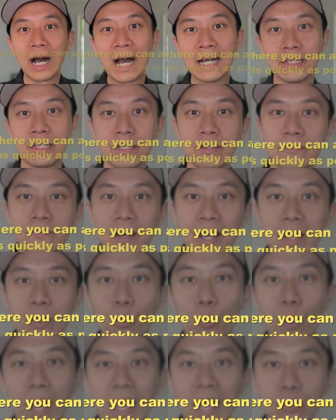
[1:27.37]
Identify
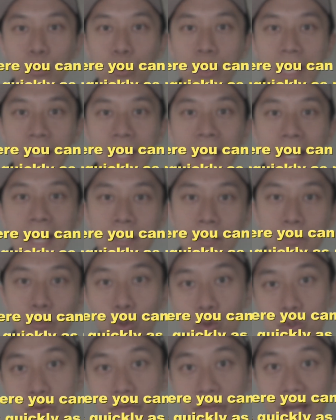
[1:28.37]
where you can add the
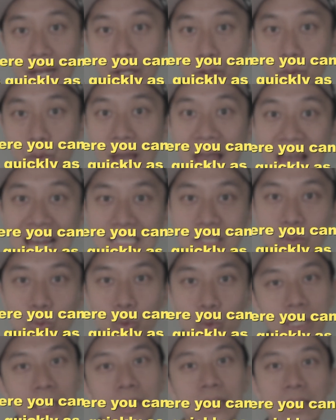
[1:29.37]
most value as
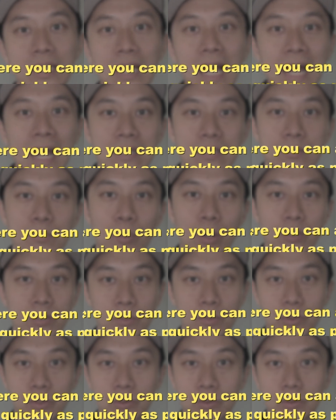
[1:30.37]
quickly as
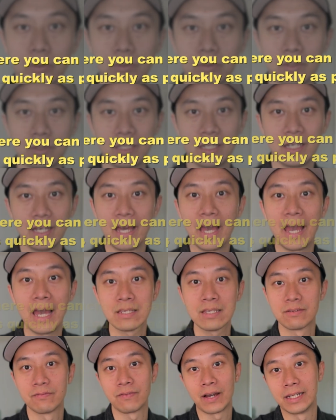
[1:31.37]
possible.
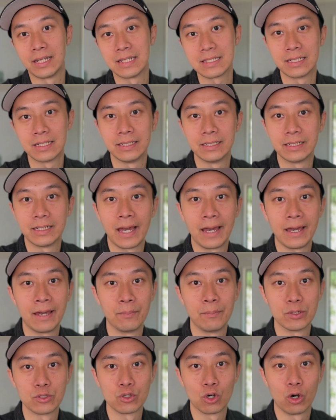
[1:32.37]
As a finance leader at
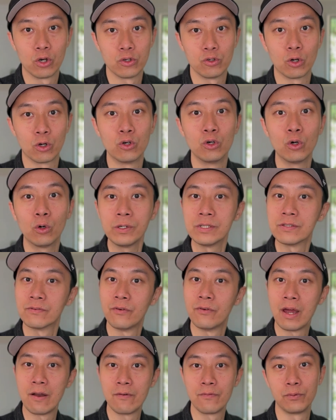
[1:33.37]
Amazon, your role is
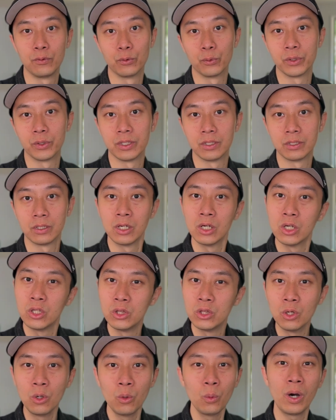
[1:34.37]
very fluid.
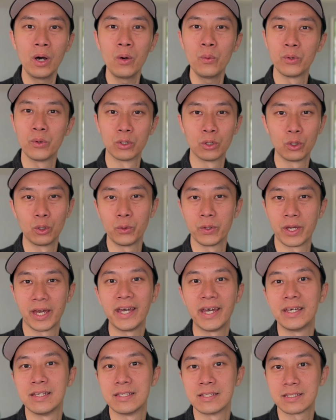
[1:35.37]
No one will hold your
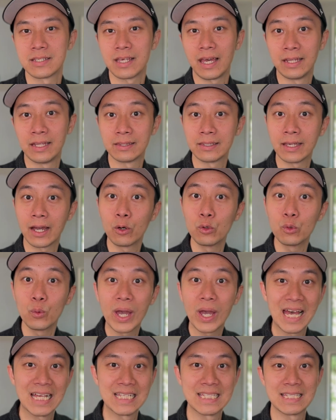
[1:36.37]
hands and tell you
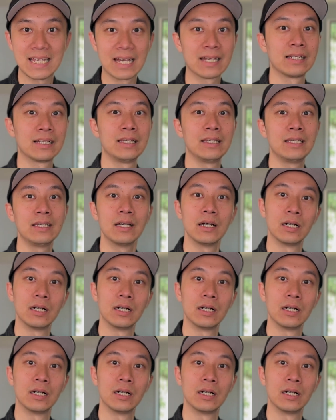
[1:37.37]
exactly